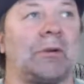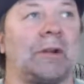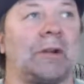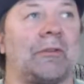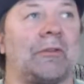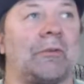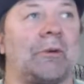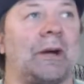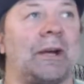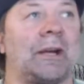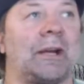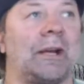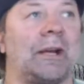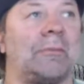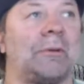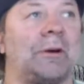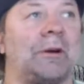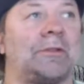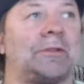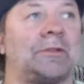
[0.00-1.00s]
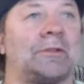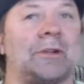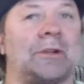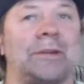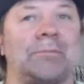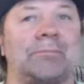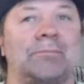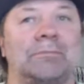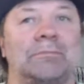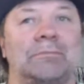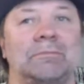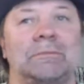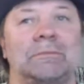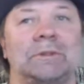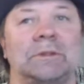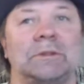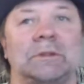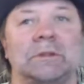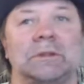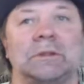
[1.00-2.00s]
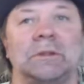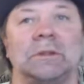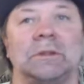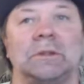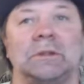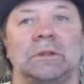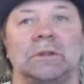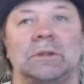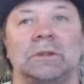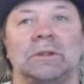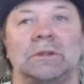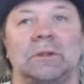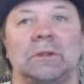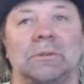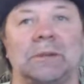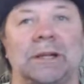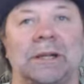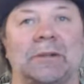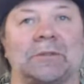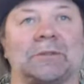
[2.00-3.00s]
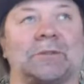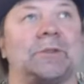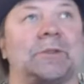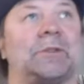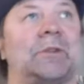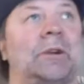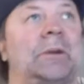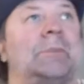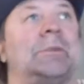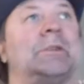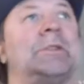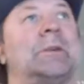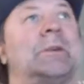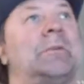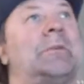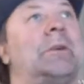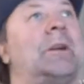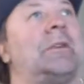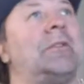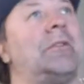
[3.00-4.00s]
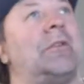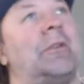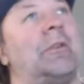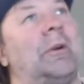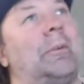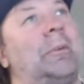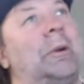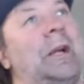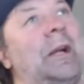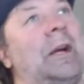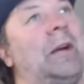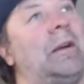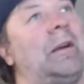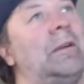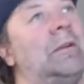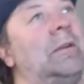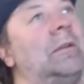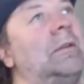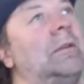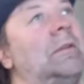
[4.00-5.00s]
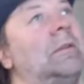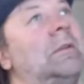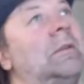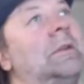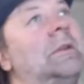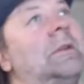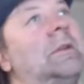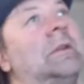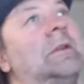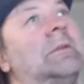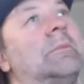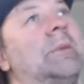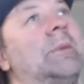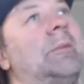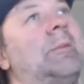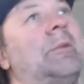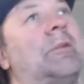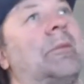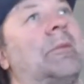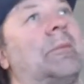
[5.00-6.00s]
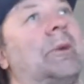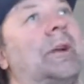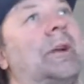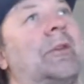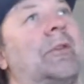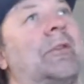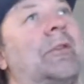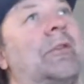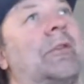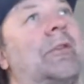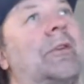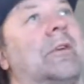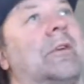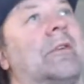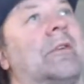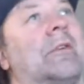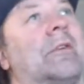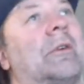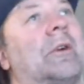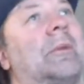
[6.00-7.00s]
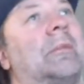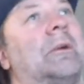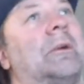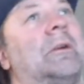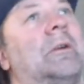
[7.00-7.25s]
That's why I came on stream. Nobody else was streaming. Is anyone else streaming yet? Maybe somebody else will start streaming.